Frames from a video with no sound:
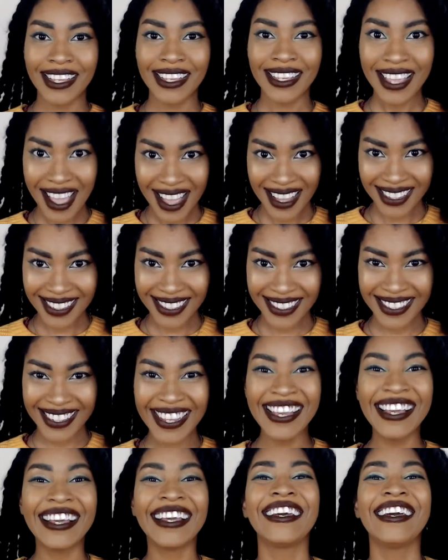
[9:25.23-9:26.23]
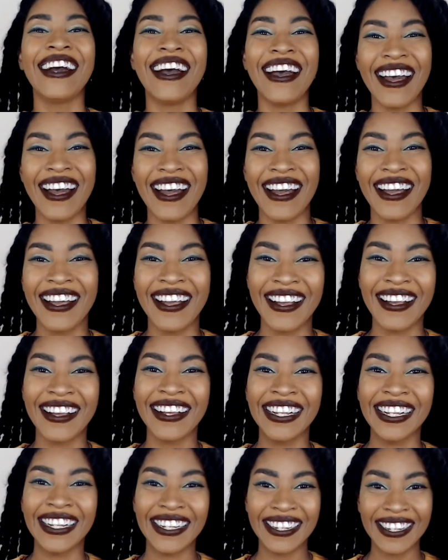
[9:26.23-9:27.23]
Yes.
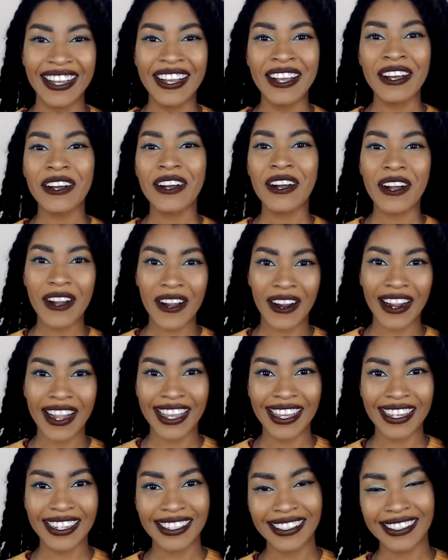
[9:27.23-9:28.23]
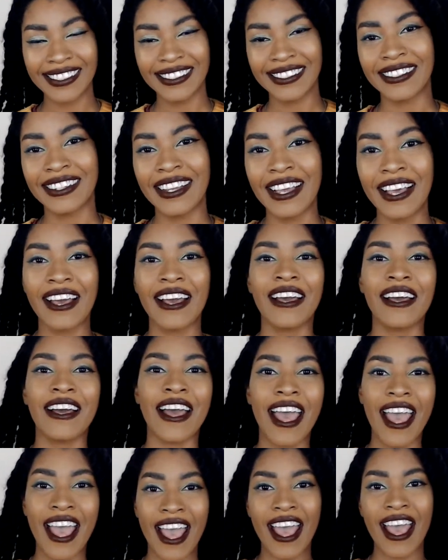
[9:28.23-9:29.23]
All right.
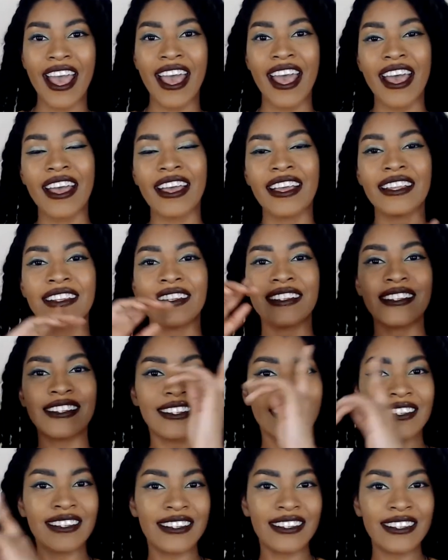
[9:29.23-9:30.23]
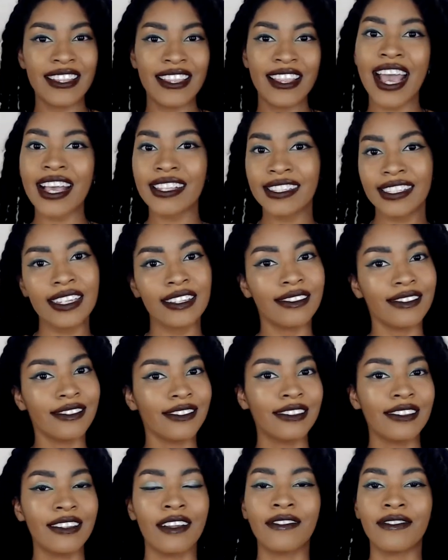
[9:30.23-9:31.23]
And that's it.
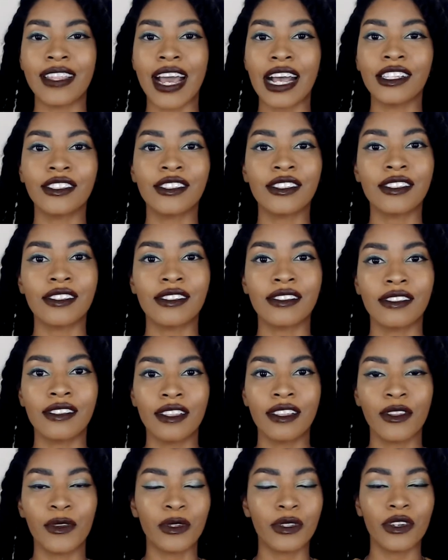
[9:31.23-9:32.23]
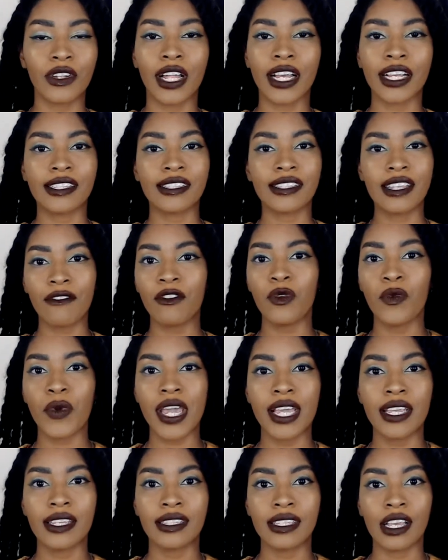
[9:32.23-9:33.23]
Those are like 7
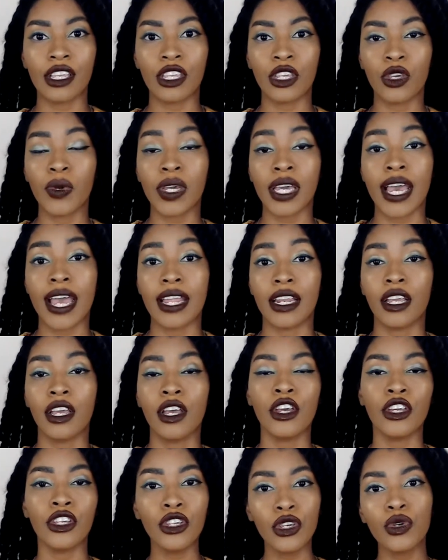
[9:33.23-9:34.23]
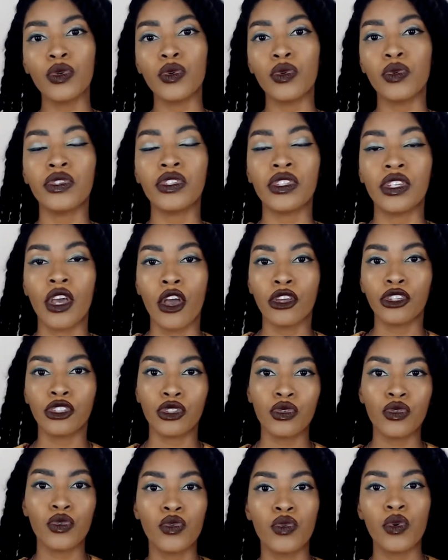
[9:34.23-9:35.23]
ways that you can use
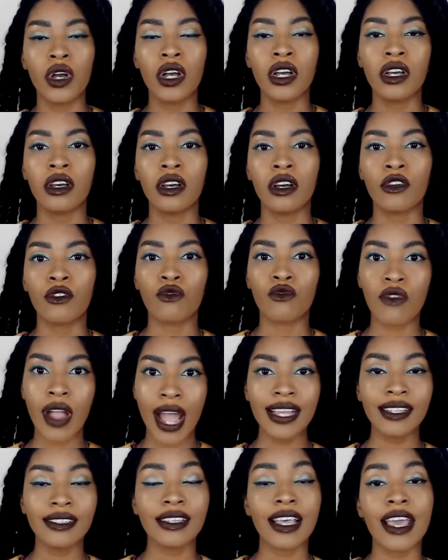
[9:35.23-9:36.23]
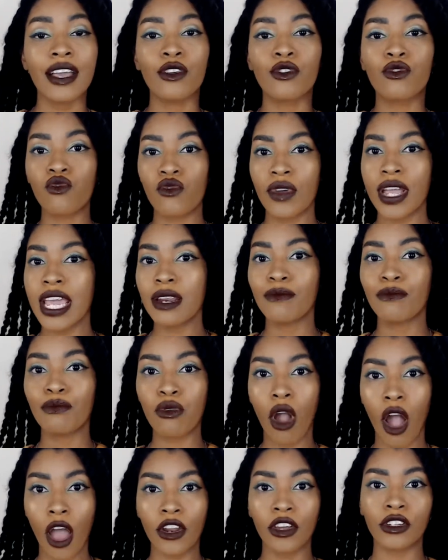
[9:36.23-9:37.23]
to write a great
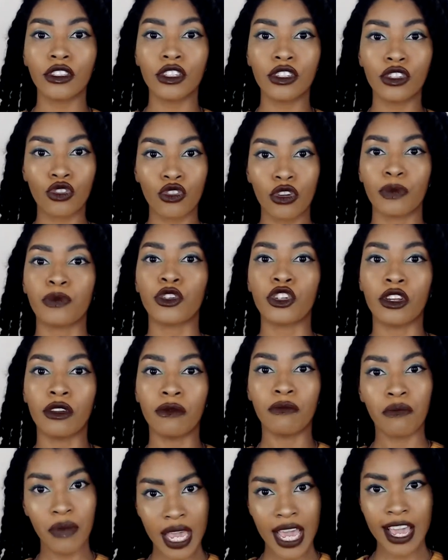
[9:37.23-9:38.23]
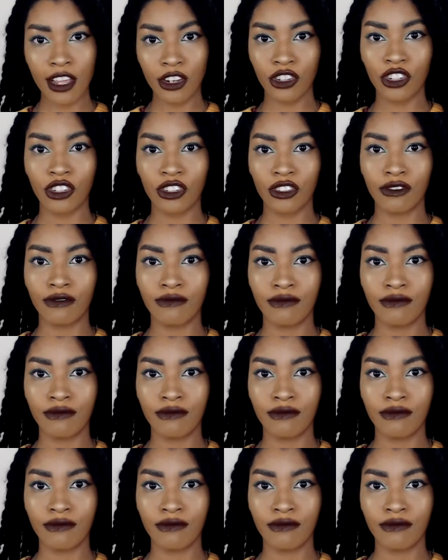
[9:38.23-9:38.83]
product description page.